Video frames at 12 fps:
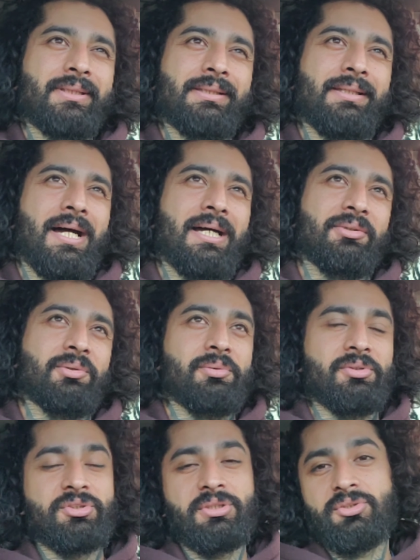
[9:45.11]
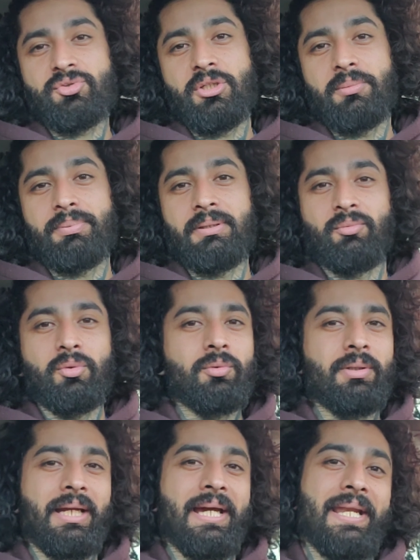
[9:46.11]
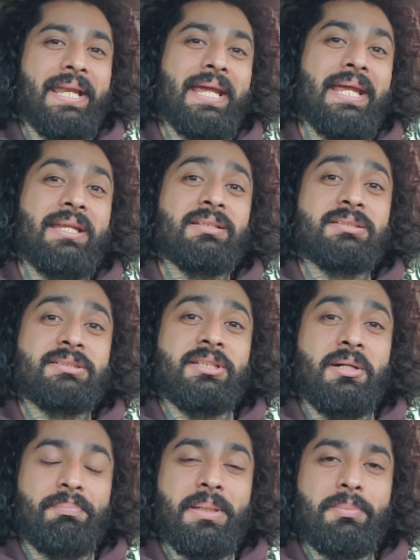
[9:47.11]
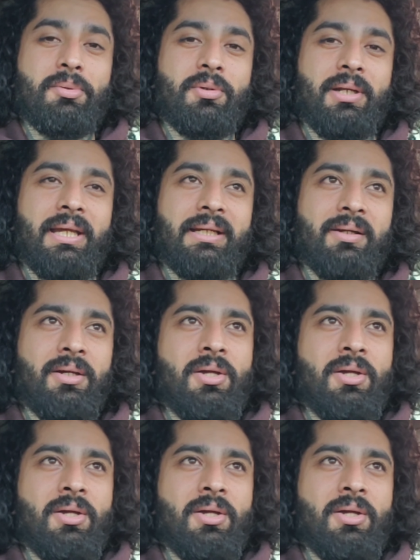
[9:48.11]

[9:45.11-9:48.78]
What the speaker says: nah dude, she's tripping, and then some people were like,